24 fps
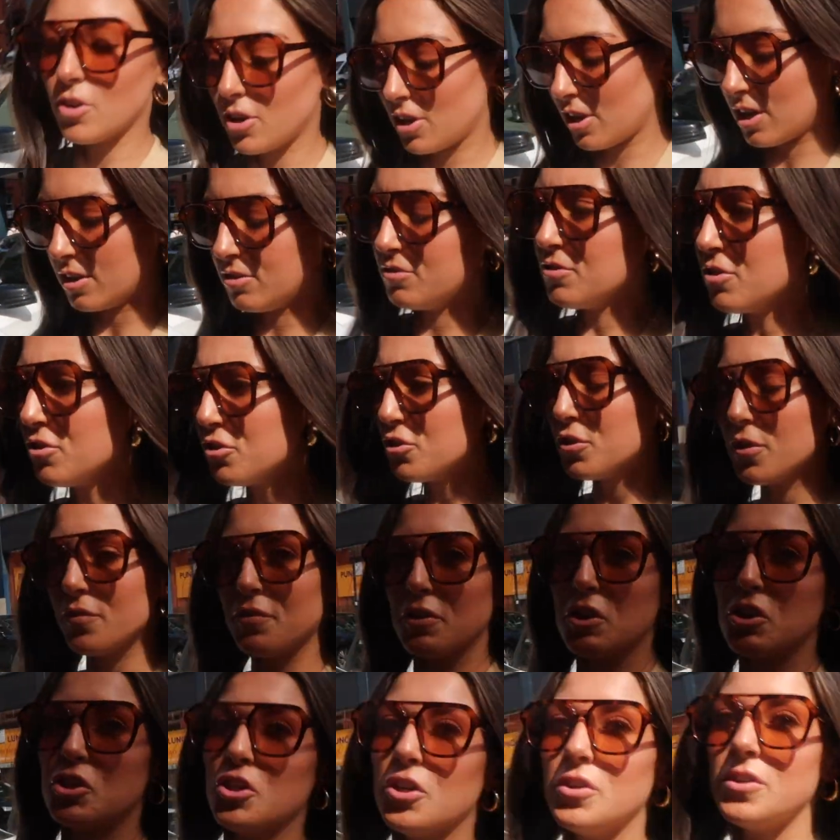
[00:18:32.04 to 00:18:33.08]
Right, I'm not sure if
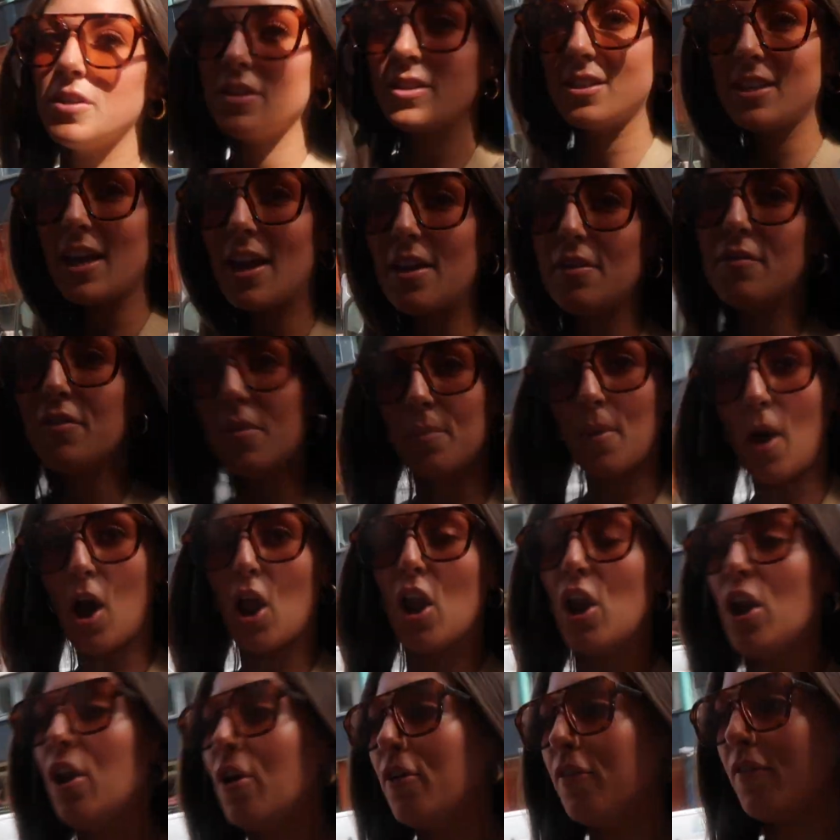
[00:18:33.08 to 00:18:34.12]
I showed you this outfit, but I
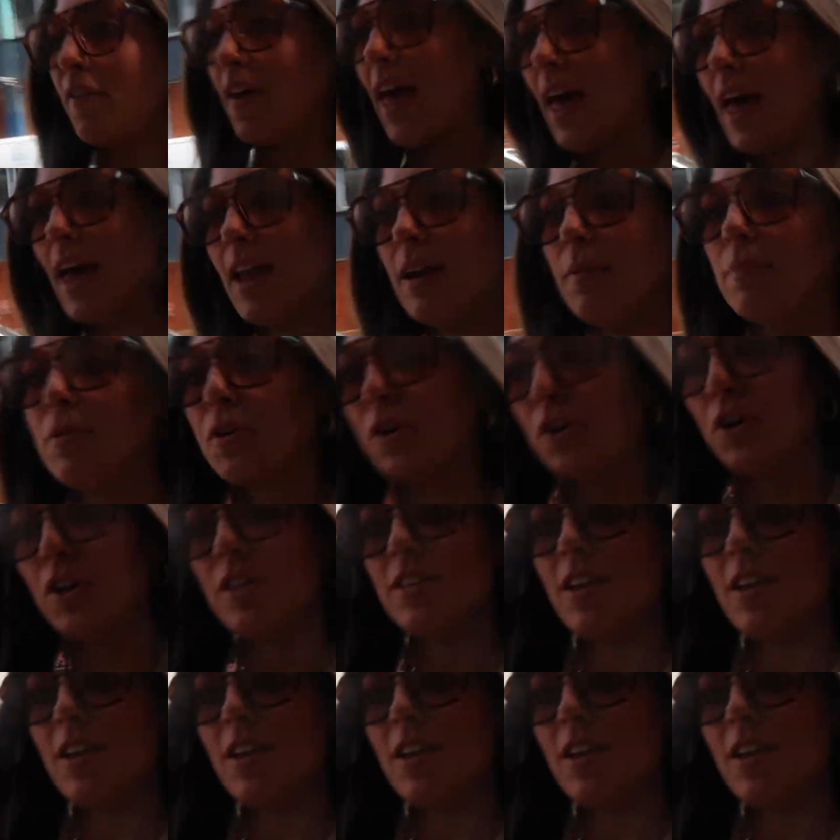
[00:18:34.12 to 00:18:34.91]
love it and I'm going to